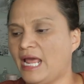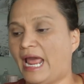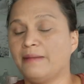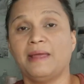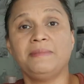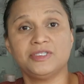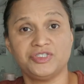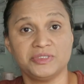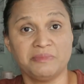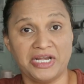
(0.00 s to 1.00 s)
And maybe it's
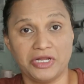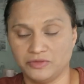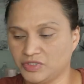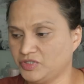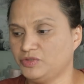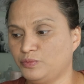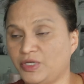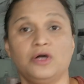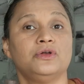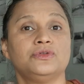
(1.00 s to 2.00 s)
just my nose, because we
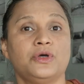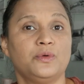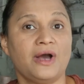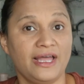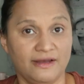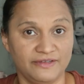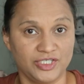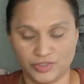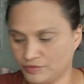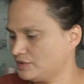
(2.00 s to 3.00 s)
all know I have
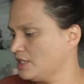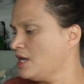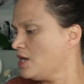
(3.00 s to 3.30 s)
issues.